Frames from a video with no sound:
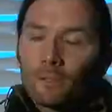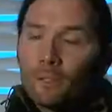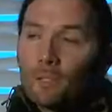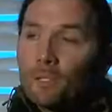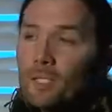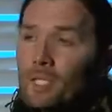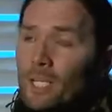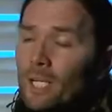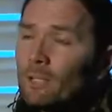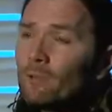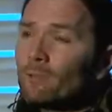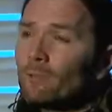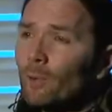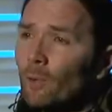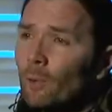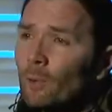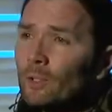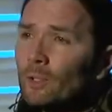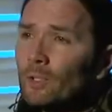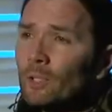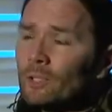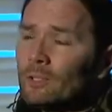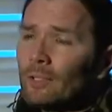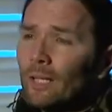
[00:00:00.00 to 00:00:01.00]
yourself or
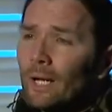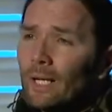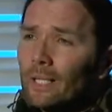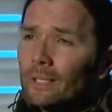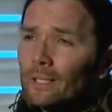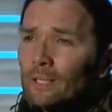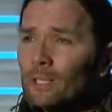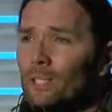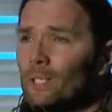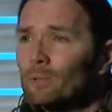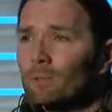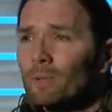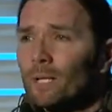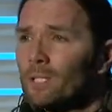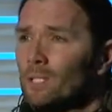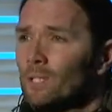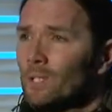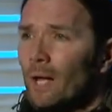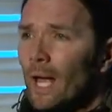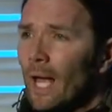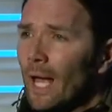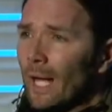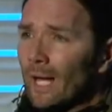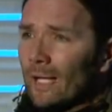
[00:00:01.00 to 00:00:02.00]
your clients, just raise
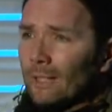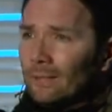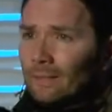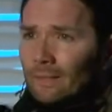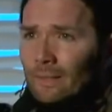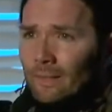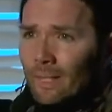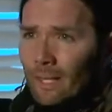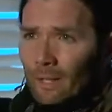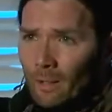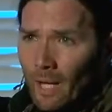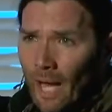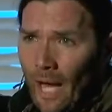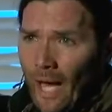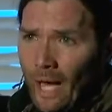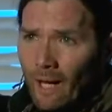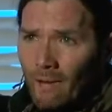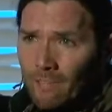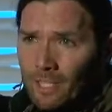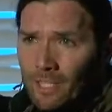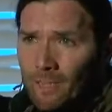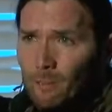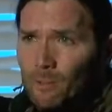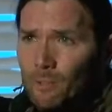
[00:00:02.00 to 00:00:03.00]
your hand, that
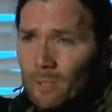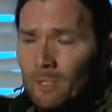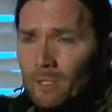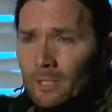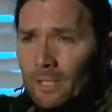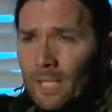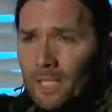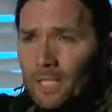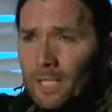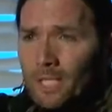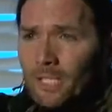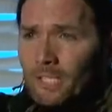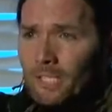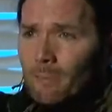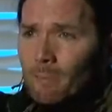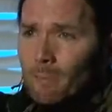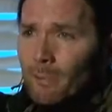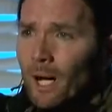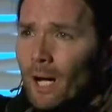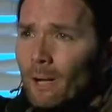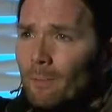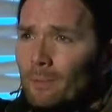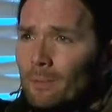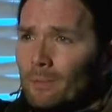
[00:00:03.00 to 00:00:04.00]
have some sort of digestive
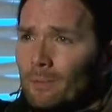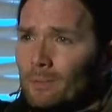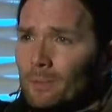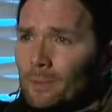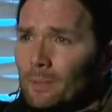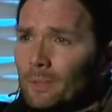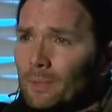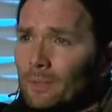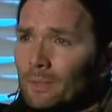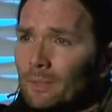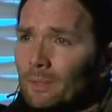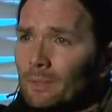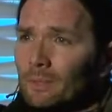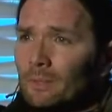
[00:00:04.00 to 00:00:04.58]
problems,